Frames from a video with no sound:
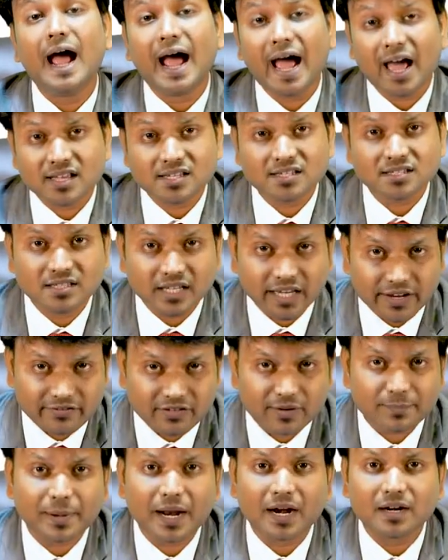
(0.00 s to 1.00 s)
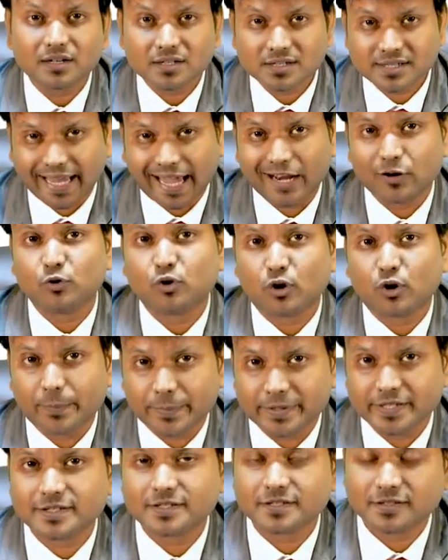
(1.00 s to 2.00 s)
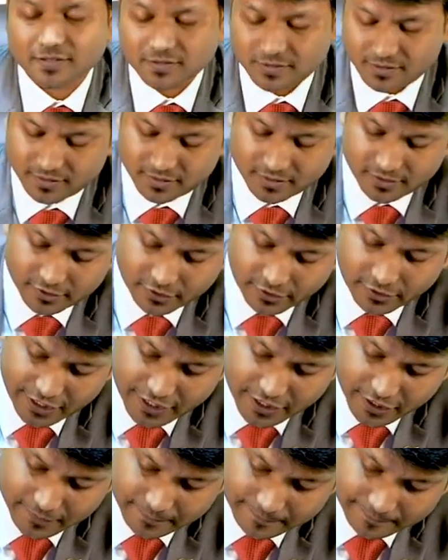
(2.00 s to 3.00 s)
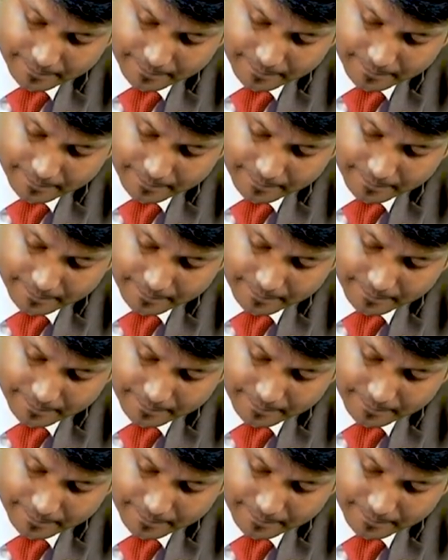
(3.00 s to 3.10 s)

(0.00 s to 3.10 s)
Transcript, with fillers: as the given plant is Calotropis, right?